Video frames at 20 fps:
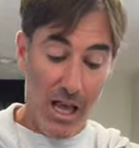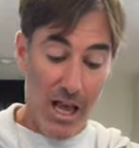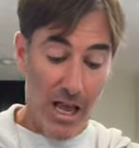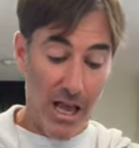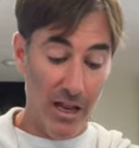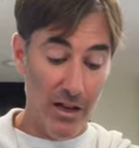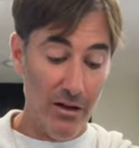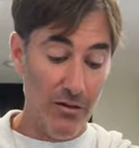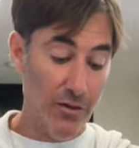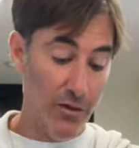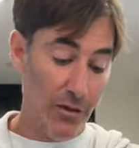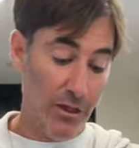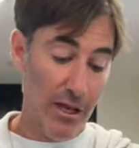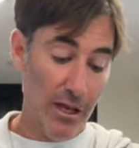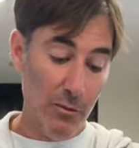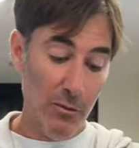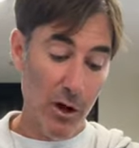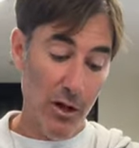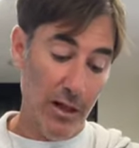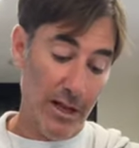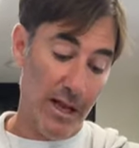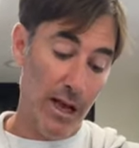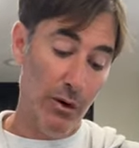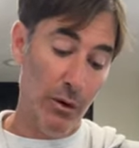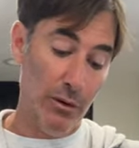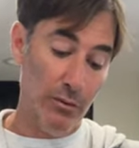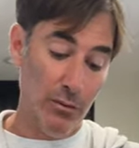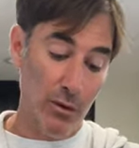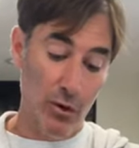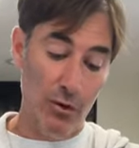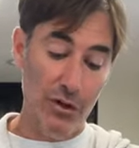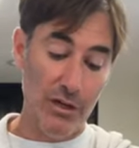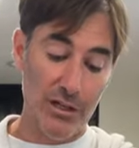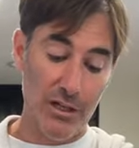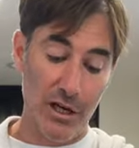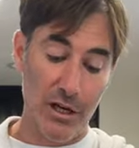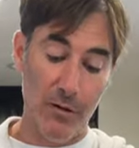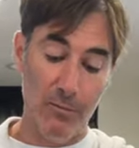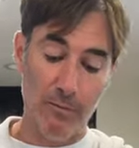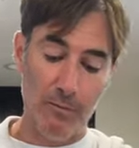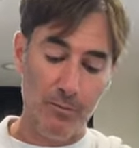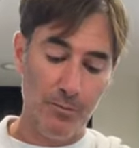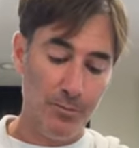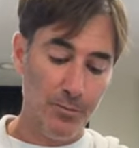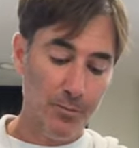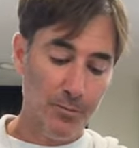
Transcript: And if you think about like how I rolled this up,